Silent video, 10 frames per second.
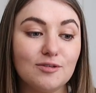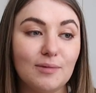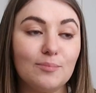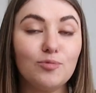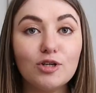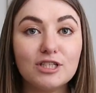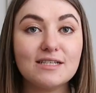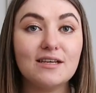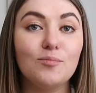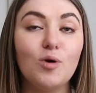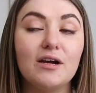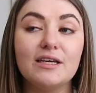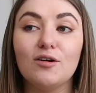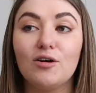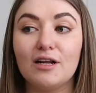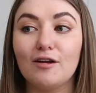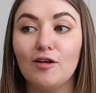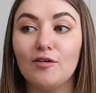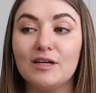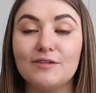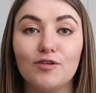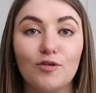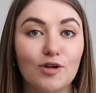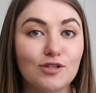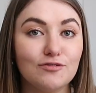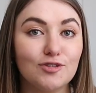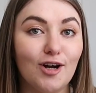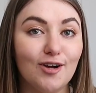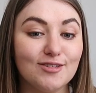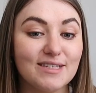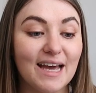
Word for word: some like projects that I'm working on and a lot of it involved lots of try on